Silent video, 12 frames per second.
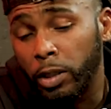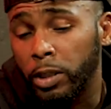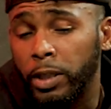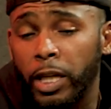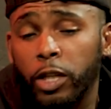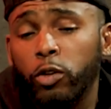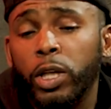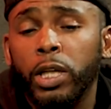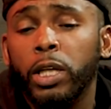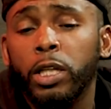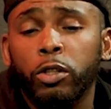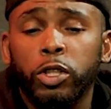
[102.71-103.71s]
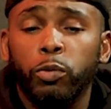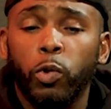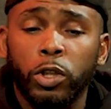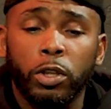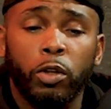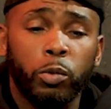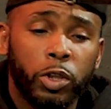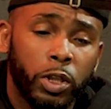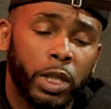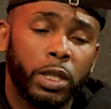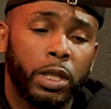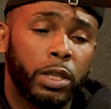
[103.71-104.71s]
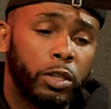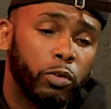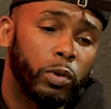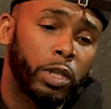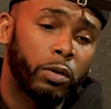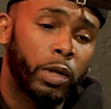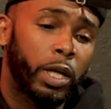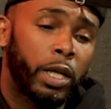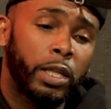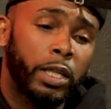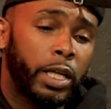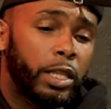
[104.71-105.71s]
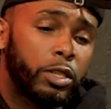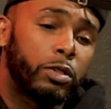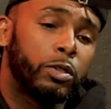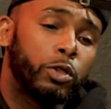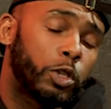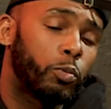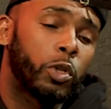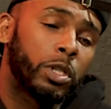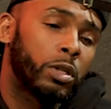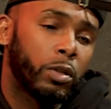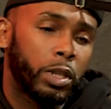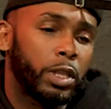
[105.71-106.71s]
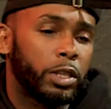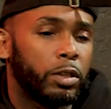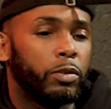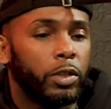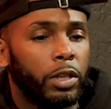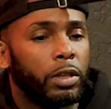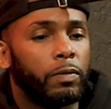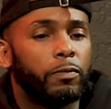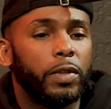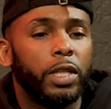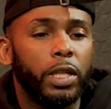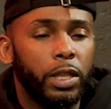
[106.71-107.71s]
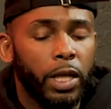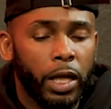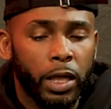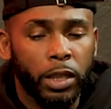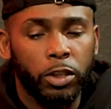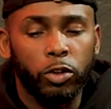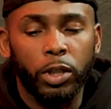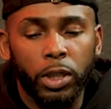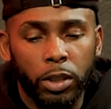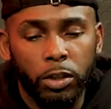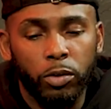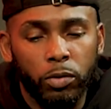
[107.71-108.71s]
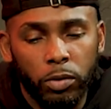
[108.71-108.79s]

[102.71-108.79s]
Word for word: anything you get in, you should wanna know what you're getting into anyway. Any history, you should wanna know the history of yeah. anything that you get into.